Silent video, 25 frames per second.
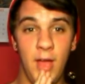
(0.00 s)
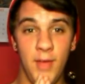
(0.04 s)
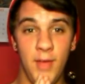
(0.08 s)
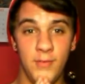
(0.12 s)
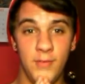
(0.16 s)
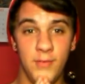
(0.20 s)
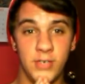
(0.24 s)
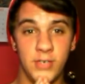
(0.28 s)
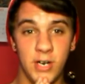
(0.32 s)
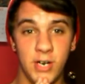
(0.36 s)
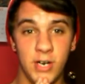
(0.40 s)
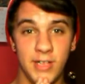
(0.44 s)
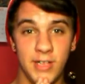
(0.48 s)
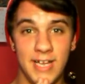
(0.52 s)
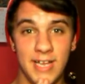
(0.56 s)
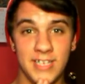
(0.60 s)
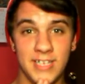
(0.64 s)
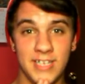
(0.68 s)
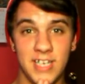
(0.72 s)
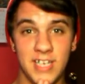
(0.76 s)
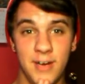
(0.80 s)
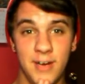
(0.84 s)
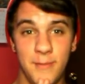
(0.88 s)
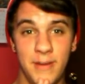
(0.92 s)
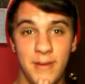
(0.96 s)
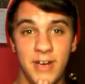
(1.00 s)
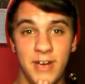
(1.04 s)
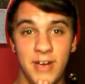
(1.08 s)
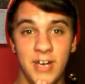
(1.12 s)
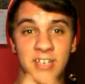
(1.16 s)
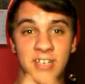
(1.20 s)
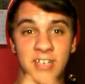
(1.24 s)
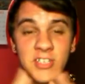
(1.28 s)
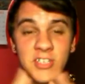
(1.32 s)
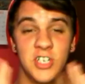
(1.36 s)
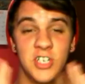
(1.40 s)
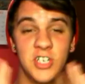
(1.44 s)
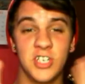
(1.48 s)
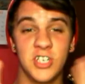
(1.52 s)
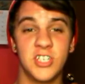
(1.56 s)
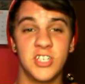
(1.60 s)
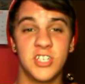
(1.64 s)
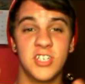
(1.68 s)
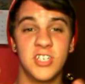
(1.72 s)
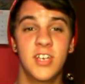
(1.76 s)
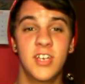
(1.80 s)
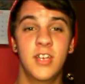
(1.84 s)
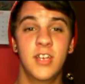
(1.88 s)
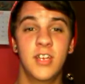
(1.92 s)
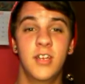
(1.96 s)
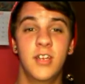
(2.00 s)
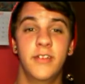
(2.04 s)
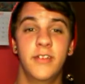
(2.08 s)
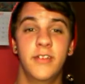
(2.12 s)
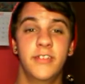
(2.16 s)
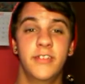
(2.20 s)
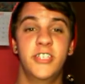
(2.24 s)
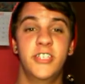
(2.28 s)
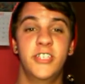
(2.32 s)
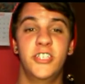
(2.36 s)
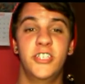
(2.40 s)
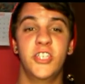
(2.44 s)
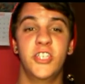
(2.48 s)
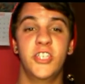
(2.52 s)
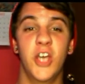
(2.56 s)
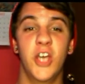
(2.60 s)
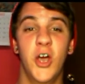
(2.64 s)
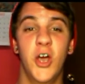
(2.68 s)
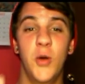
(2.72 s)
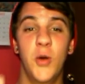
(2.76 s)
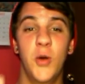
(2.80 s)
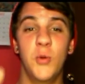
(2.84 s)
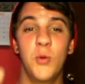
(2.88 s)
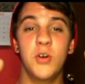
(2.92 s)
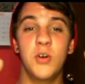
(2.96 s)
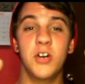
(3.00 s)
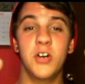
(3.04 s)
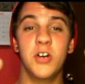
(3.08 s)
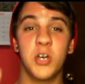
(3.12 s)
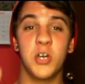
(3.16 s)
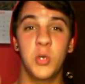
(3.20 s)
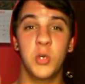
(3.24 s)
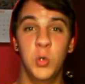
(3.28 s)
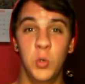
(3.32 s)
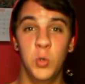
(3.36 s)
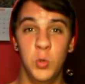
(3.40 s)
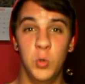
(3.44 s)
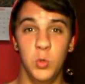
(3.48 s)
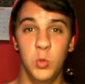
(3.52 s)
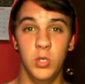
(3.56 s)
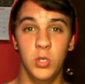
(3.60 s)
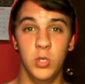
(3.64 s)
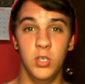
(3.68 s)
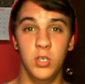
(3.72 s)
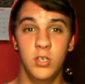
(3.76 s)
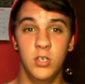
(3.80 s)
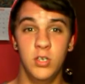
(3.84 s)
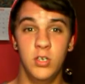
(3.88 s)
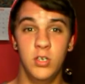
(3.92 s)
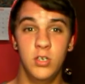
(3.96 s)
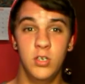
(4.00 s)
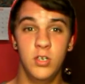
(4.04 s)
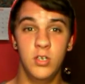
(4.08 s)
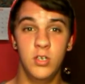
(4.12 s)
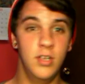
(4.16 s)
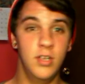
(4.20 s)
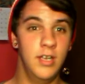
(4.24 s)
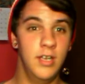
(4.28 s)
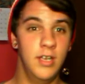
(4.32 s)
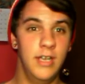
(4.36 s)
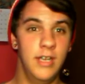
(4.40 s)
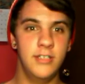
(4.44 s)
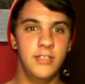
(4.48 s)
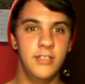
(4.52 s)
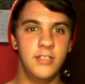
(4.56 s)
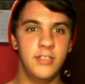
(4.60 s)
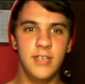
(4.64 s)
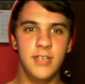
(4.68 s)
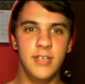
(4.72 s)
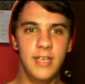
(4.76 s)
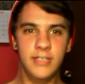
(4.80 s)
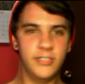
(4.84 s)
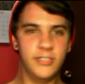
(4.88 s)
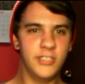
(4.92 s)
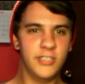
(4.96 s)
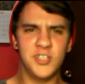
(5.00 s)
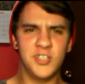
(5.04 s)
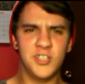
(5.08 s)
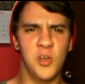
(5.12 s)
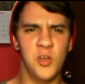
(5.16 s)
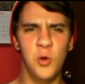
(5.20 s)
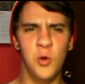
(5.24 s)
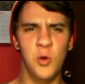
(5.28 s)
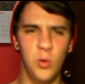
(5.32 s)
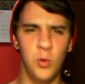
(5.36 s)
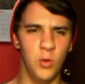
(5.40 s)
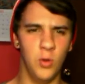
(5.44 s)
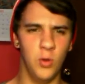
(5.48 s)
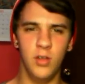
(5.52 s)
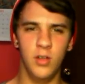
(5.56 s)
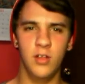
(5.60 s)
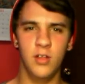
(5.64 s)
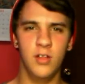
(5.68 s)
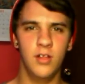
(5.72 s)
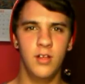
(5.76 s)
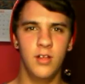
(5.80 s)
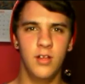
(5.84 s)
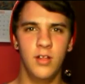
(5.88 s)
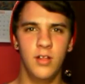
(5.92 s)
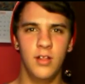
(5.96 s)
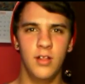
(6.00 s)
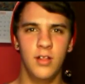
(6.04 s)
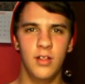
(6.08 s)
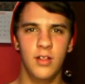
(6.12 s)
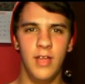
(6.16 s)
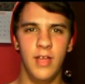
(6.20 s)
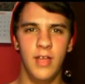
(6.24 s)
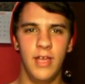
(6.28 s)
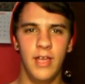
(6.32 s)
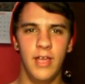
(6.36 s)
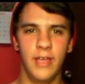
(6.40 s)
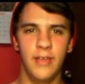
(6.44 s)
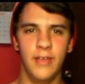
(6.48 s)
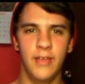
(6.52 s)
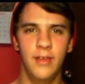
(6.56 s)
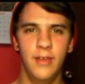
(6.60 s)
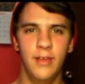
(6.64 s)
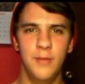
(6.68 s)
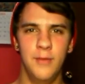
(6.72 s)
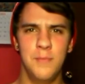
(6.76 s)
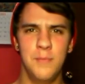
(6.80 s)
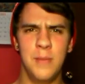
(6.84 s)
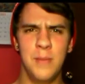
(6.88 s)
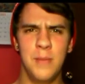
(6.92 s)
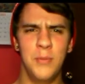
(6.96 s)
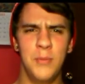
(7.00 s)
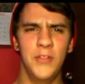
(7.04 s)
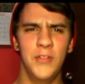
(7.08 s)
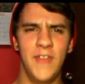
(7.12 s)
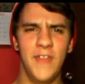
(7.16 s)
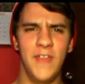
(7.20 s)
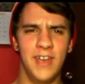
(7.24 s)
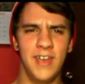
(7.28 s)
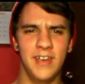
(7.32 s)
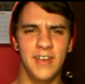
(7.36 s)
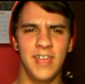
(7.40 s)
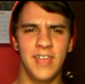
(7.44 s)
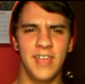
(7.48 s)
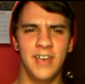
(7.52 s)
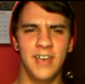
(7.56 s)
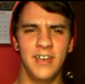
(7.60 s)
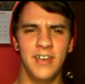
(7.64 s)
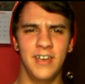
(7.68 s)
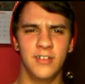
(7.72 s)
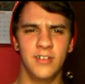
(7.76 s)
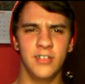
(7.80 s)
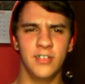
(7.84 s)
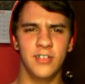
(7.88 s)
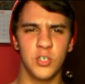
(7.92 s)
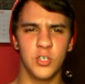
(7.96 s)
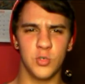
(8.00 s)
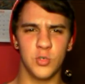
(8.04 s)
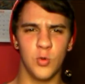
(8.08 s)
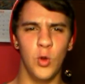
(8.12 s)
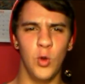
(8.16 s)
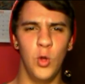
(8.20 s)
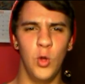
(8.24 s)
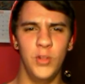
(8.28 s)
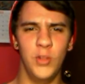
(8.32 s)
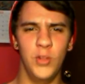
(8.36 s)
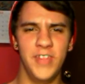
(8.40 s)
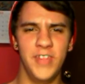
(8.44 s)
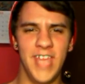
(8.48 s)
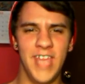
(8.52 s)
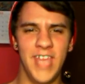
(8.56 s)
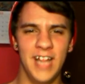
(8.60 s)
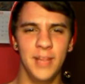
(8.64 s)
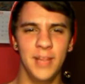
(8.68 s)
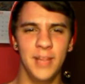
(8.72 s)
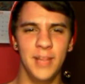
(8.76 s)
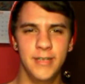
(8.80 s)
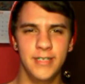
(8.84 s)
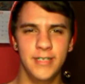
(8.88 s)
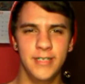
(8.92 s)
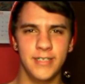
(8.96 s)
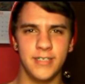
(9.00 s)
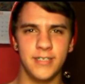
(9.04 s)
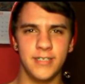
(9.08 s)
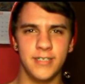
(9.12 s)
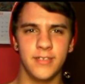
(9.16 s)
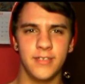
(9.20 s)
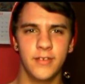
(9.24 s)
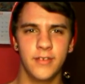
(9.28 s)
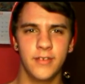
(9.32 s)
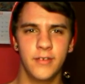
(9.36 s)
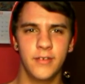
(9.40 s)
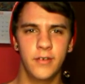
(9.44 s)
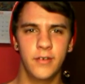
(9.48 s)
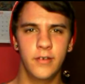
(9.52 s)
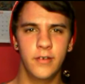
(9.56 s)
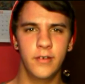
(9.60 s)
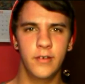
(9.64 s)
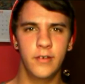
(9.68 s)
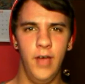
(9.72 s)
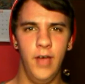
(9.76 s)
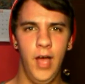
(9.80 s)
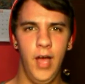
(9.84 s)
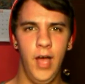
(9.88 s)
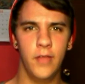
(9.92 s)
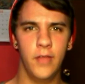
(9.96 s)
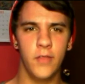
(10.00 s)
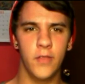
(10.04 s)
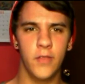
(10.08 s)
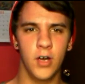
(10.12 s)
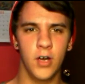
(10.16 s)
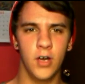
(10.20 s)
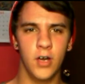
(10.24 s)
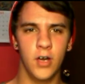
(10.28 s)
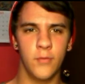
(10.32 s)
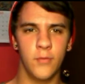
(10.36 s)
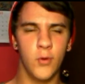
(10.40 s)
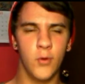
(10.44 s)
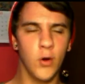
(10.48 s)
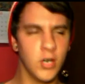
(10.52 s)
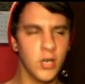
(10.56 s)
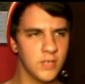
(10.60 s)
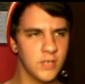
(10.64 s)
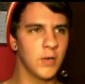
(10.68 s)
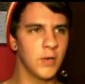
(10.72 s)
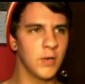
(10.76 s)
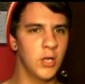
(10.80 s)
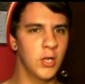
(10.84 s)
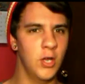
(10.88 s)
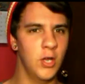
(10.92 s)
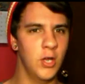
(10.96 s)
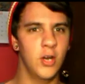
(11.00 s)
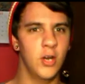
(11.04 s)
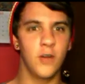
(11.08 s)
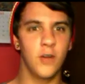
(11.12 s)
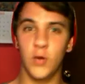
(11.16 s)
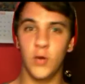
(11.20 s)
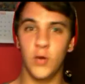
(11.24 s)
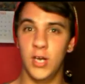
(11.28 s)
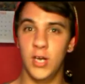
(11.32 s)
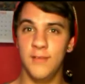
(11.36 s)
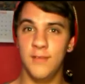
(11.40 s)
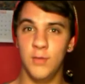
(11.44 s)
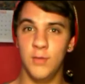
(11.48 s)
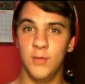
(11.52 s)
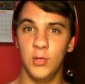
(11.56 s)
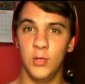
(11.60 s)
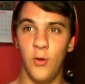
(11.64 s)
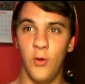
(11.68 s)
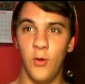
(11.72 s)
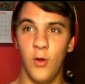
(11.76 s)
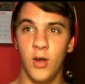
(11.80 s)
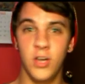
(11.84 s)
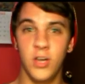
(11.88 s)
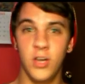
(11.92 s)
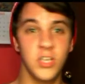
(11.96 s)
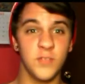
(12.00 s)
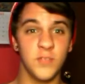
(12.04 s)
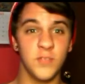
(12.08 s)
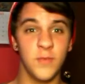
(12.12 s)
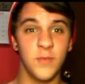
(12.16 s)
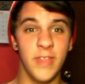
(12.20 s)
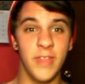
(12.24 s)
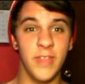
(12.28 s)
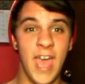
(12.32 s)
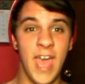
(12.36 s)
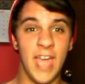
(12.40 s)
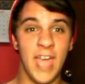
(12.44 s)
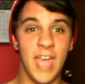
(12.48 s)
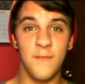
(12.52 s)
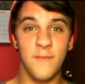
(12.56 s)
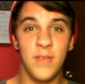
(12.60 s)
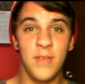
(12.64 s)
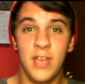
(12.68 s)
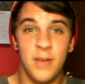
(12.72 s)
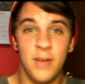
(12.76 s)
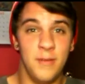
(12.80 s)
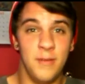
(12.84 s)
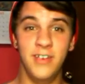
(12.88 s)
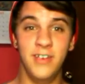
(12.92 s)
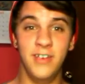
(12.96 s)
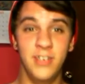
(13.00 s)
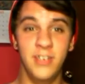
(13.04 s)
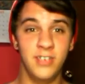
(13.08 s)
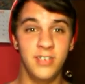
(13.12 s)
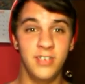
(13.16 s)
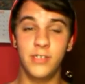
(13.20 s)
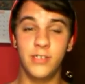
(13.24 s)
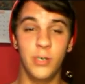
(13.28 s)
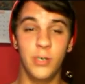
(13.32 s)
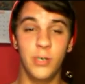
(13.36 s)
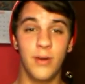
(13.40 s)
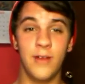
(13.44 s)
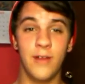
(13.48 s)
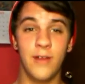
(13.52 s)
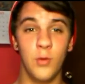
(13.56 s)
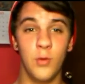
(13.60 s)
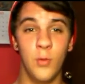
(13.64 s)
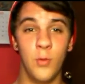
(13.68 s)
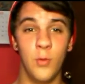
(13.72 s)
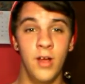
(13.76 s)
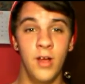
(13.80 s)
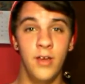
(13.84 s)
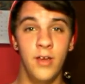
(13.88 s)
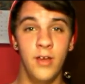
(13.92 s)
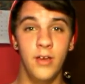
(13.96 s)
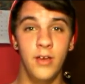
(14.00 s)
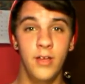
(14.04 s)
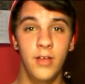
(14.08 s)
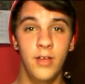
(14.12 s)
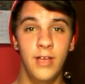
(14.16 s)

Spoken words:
Avatar: The Last Airbender, it's just so cool. It's just cool. Like, people that can control the elements, either, of course, for good or for evil, or just for the heck of it. I mean, do whatever you want.